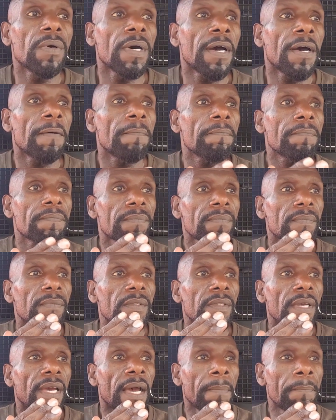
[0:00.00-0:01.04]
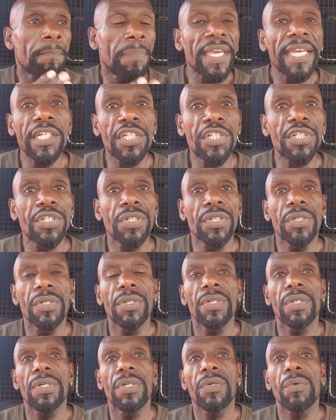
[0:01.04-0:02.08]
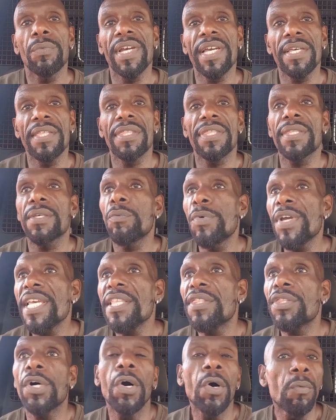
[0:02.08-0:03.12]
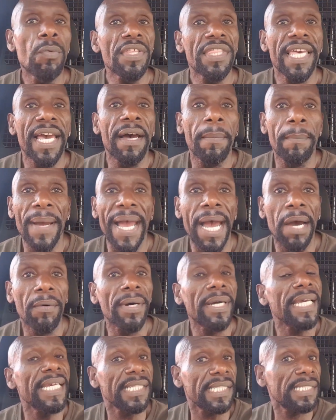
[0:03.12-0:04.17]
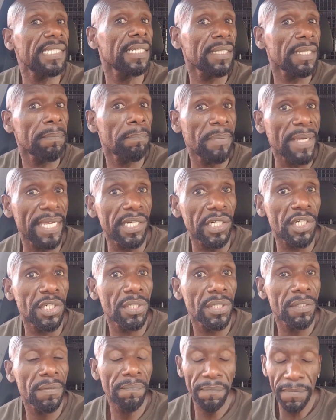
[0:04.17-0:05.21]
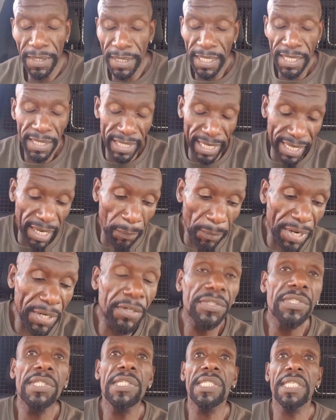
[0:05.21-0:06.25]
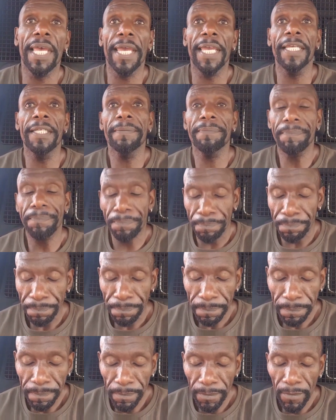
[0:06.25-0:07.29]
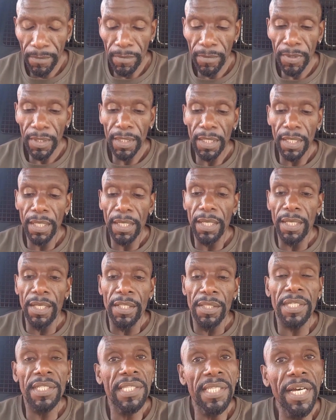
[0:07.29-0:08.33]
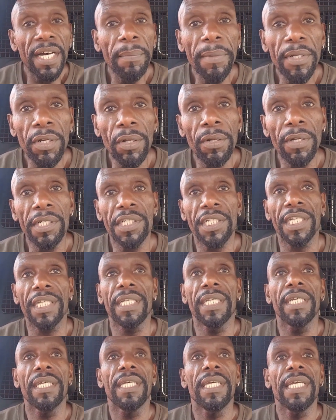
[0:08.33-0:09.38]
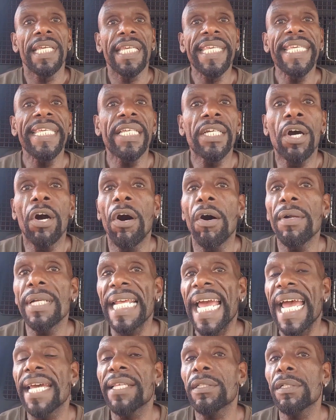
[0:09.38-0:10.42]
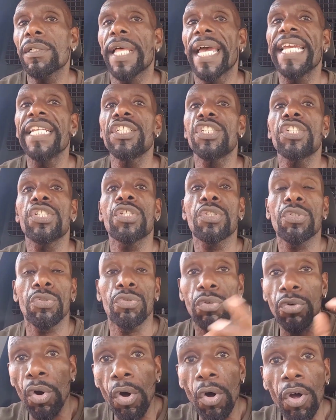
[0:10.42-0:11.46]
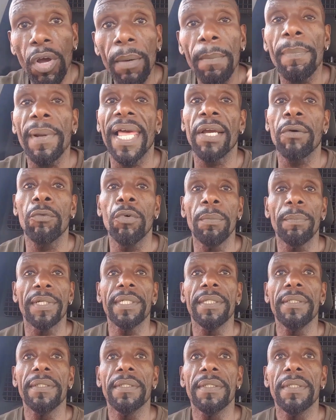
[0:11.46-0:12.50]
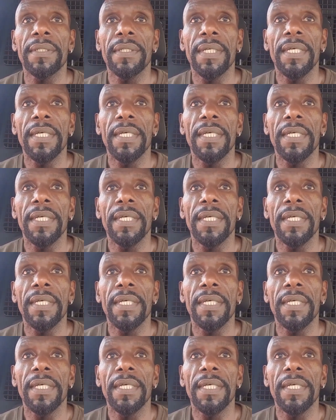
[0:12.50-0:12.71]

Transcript: A bitch with or without power is still a bitch. Then I went on to say, the terminology, he can't handle a strong black woman,